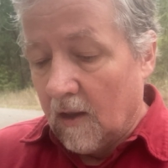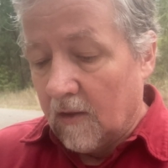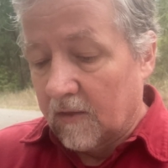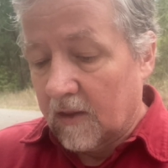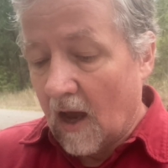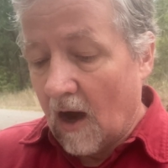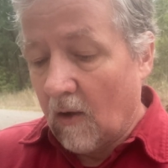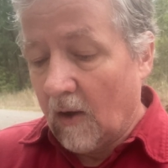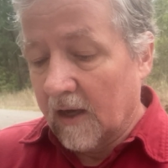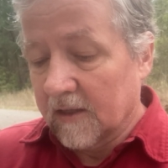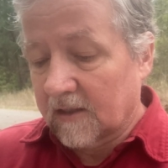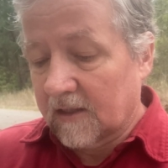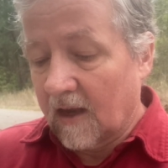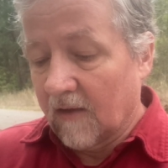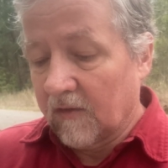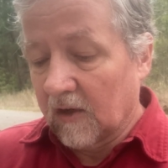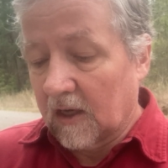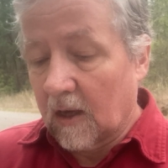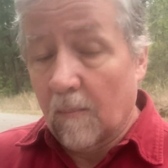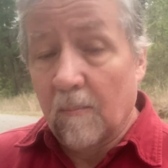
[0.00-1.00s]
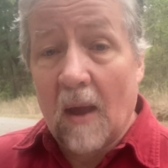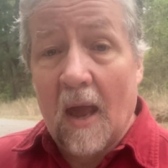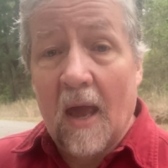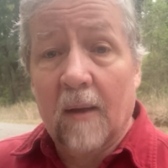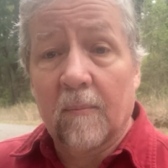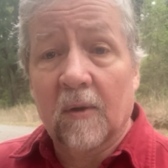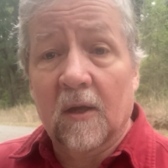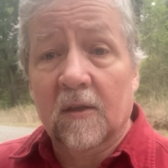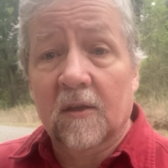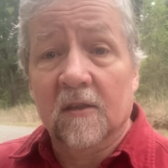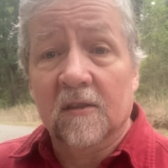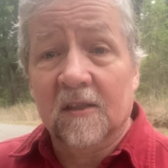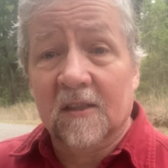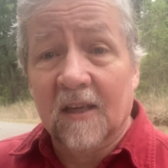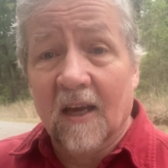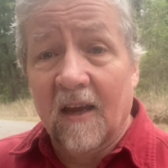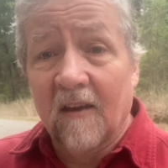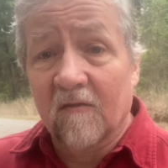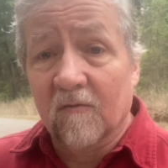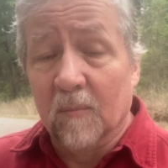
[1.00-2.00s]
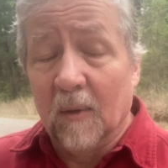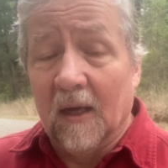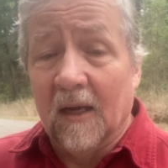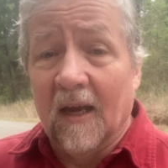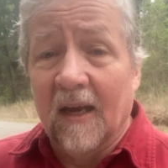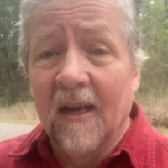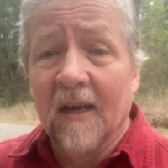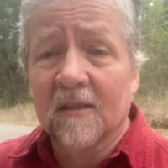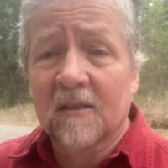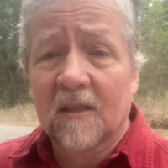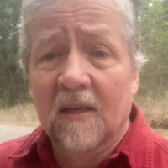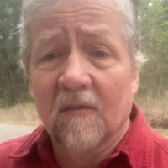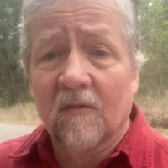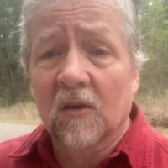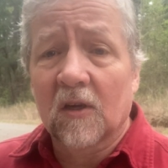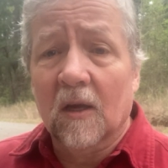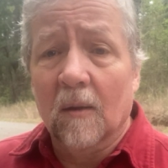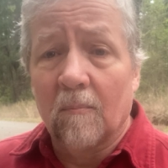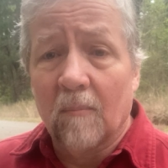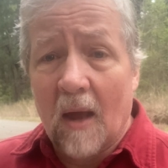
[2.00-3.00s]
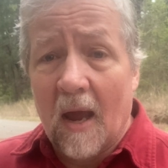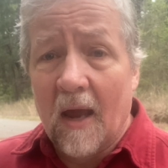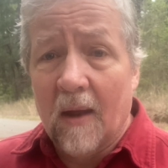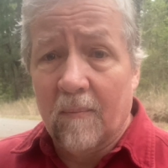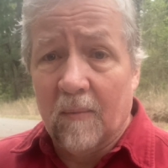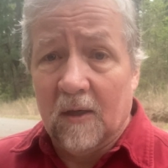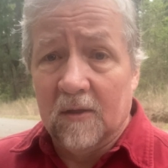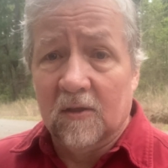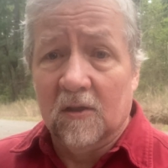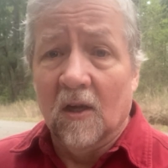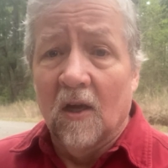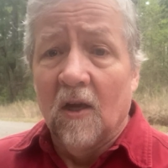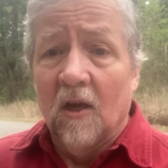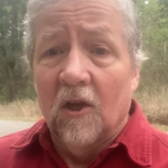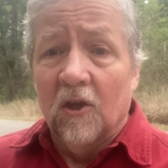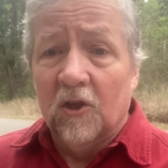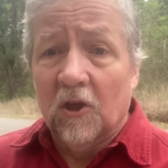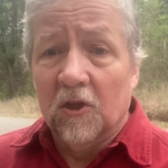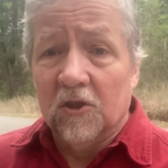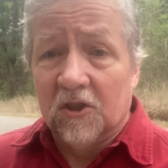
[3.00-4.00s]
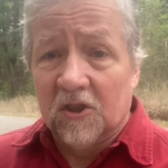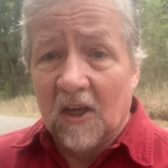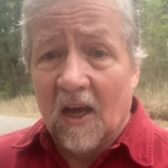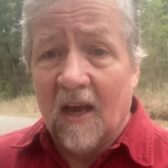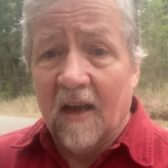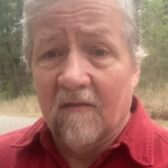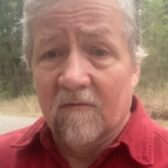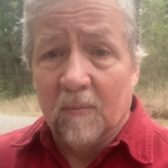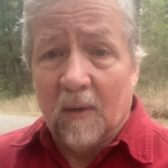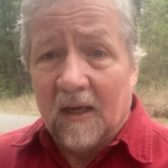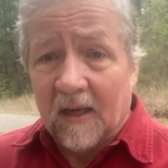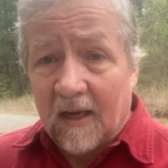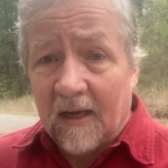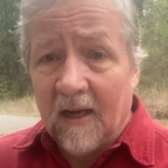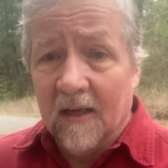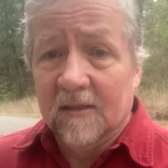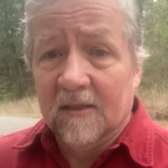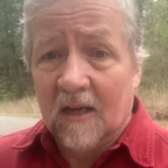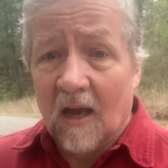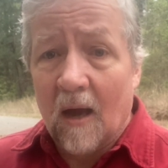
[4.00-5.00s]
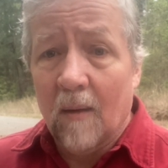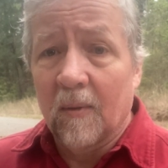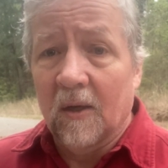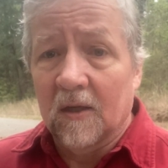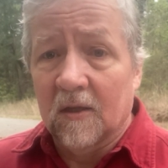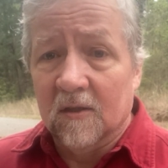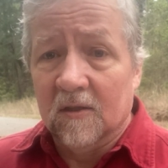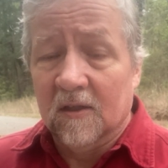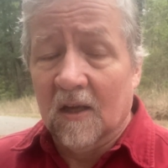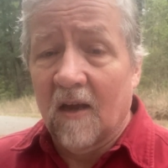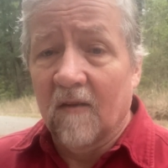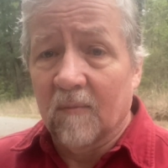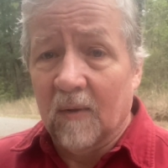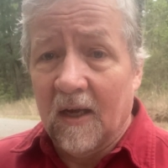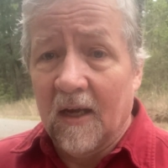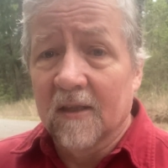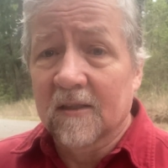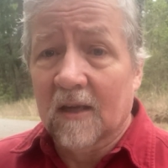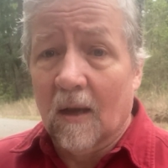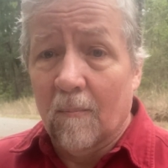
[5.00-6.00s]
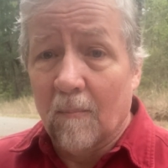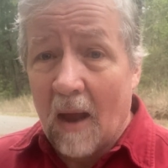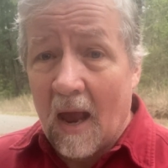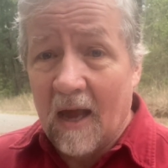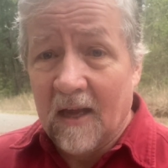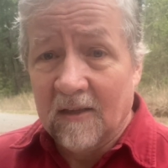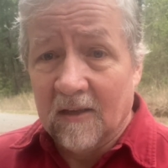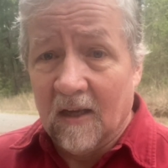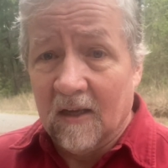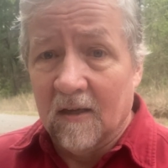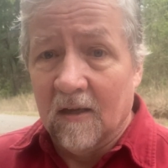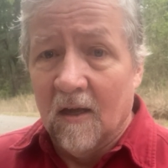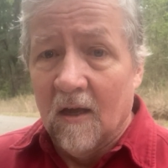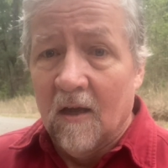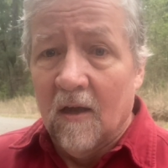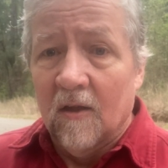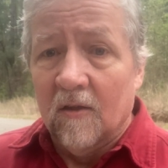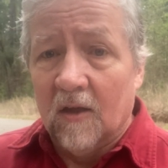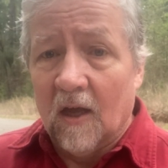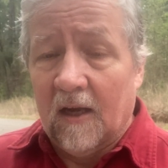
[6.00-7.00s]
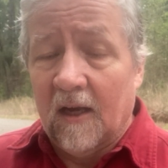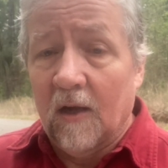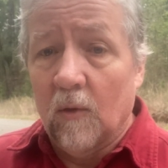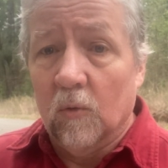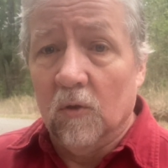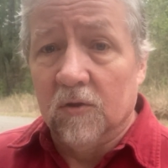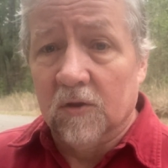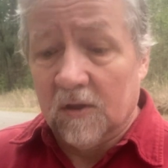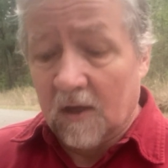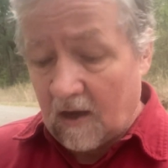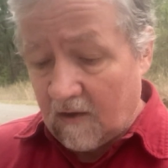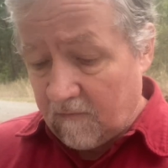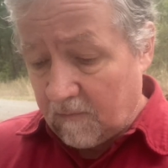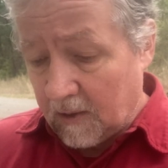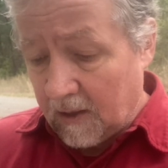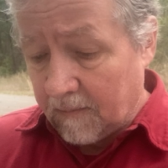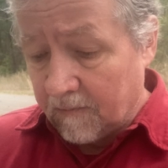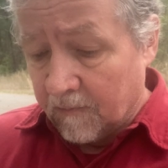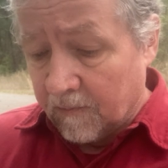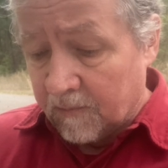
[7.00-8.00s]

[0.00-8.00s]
Thou hast given commandment to save me. He has given commandments to save me. He is coming to save me. He has commanded that he will save me.